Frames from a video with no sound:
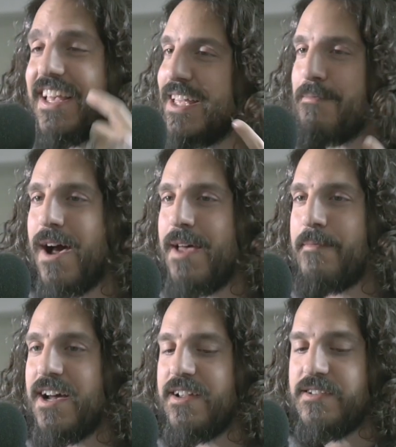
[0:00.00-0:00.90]
Like in my
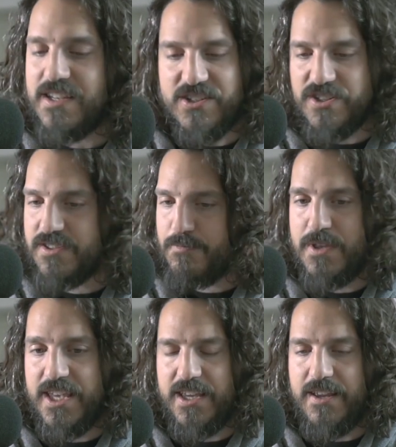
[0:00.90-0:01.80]
mind, it's just
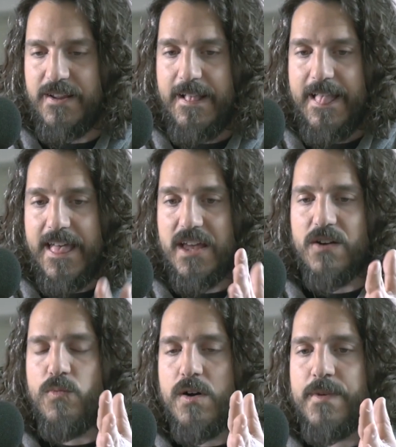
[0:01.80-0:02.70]
me and a
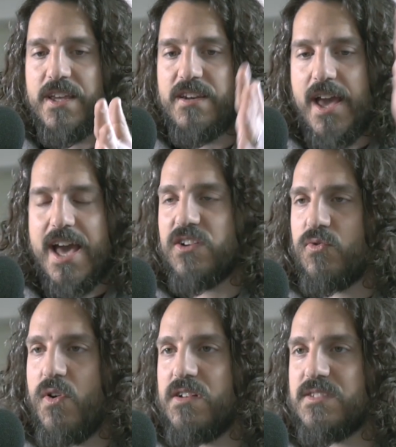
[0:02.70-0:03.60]
woman at a
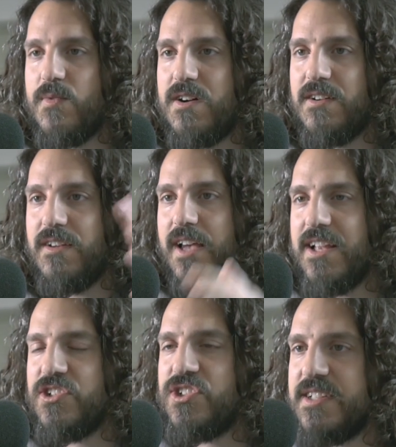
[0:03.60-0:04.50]
crosswalk
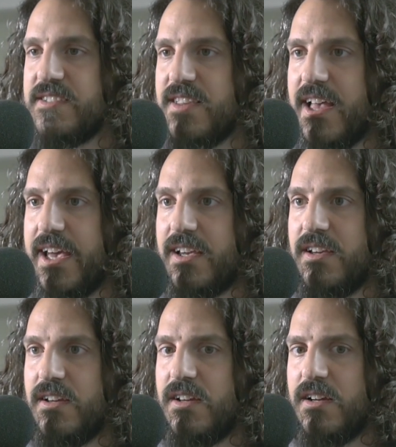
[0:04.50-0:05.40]
and she's like,
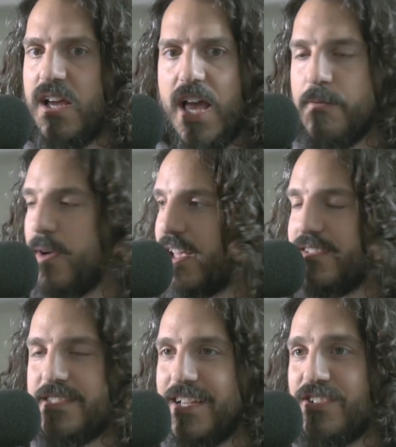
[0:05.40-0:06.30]
am I
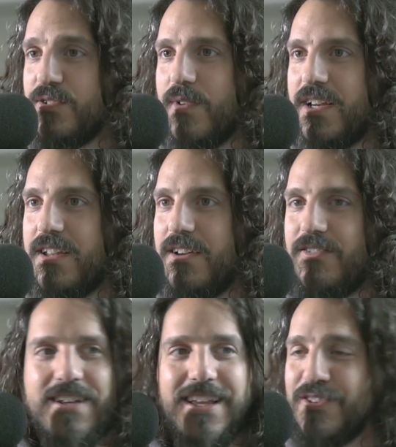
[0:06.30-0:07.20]
in danger right
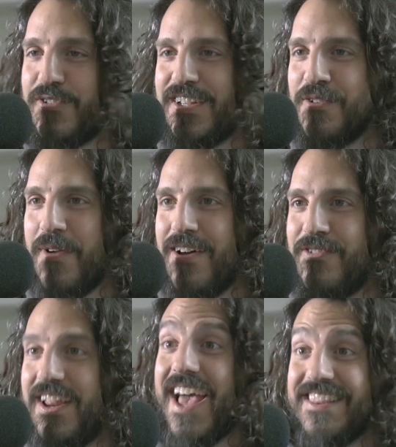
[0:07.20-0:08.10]
now? And looking around.